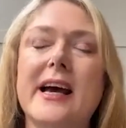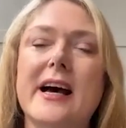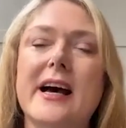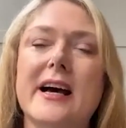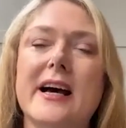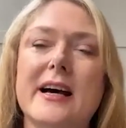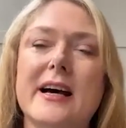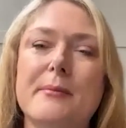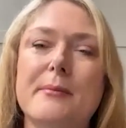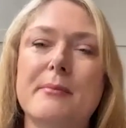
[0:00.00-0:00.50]

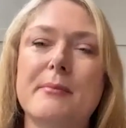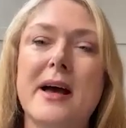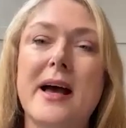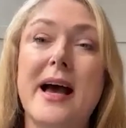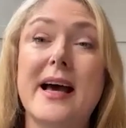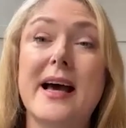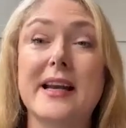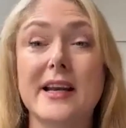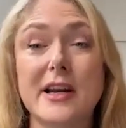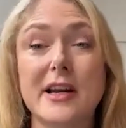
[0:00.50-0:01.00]
And
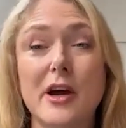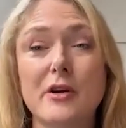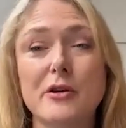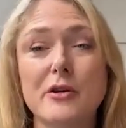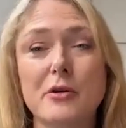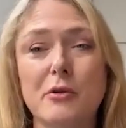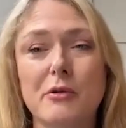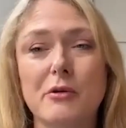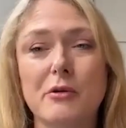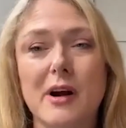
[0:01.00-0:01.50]
I know
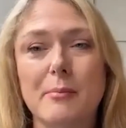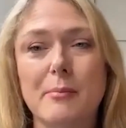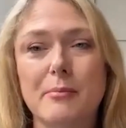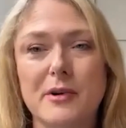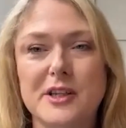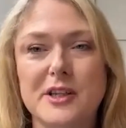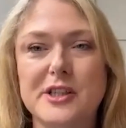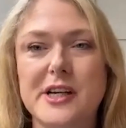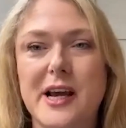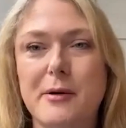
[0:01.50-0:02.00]
you're a
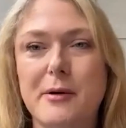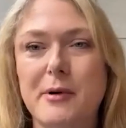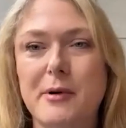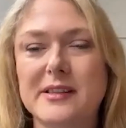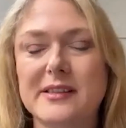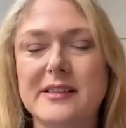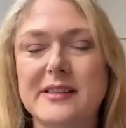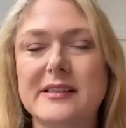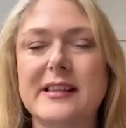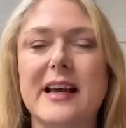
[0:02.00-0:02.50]
British
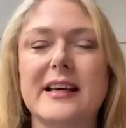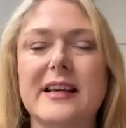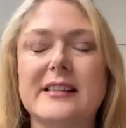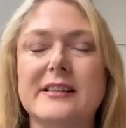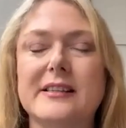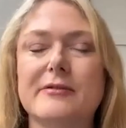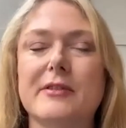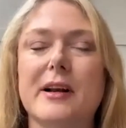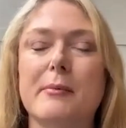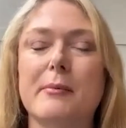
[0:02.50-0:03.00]
Airways
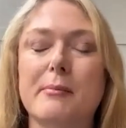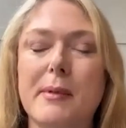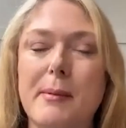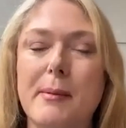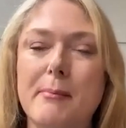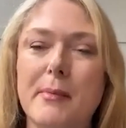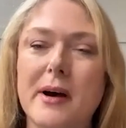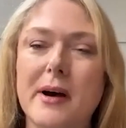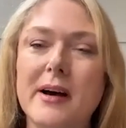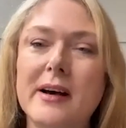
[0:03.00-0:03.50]
Executive Club
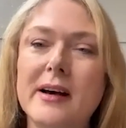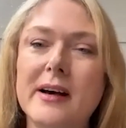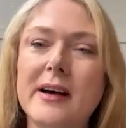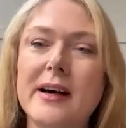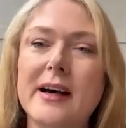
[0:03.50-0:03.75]
member.